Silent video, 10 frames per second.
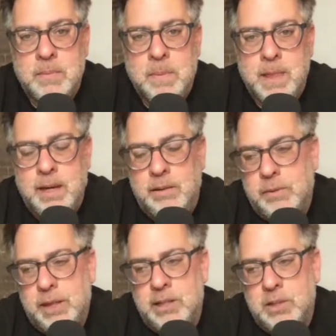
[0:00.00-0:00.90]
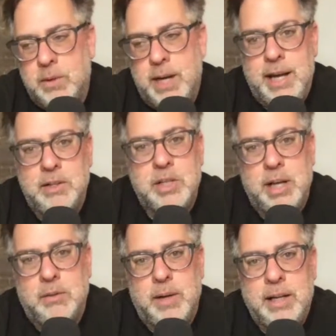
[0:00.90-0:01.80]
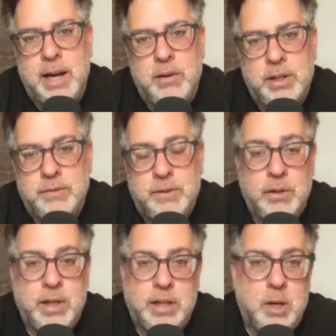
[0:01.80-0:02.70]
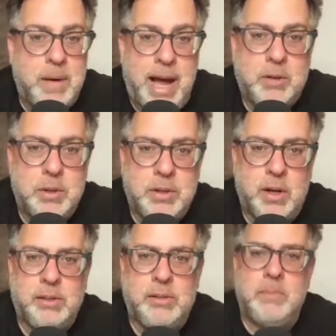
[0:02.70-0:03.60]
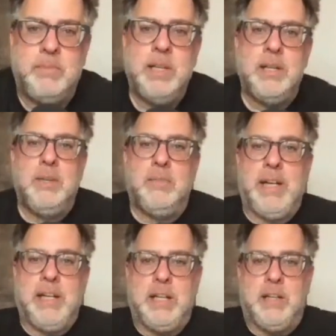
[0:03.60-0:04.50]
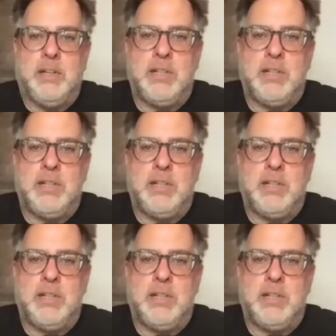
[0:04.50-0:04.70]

If we get to a handshake right now on the phone, I go back with all of them many years.